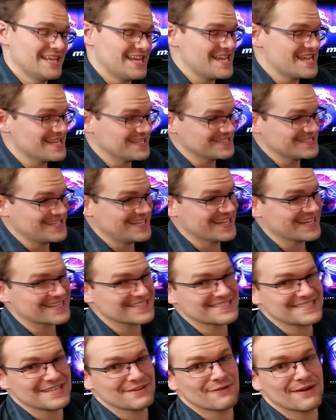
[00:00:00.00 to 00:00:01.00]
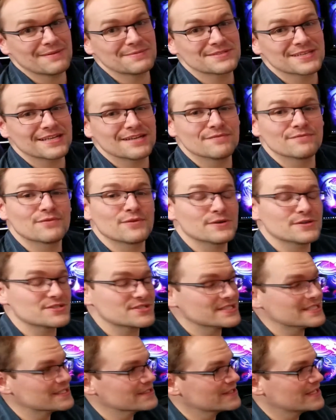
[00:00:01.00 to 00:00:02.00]
NZXT website,
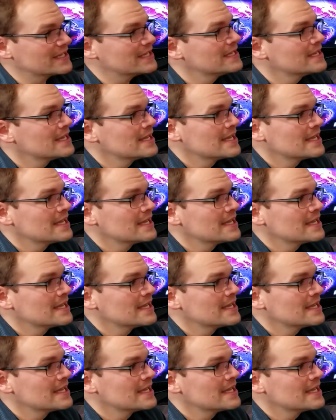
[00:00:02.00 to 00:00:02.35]
unfortunately.